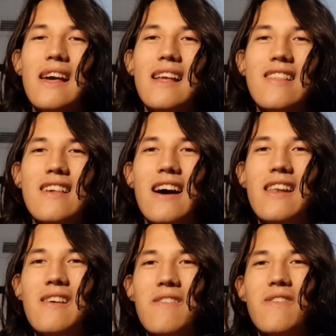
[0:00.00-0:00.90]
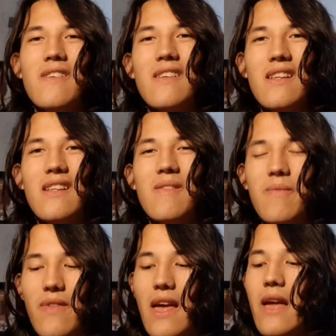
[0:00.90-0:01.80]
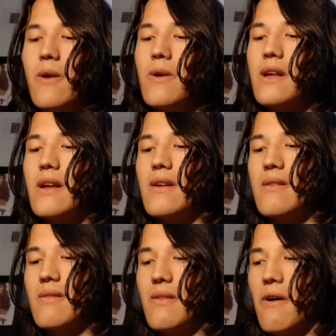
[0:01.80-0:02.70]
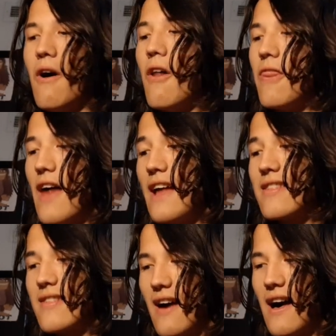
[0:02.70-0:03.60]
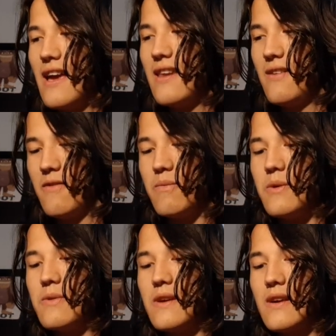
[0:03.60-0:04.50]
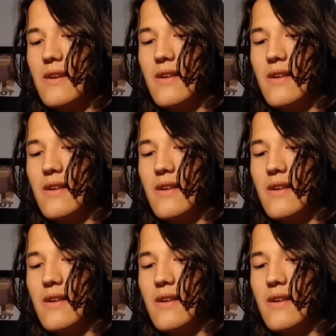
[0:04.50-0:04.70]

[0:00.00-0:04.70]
It's kind of erring on that side of music,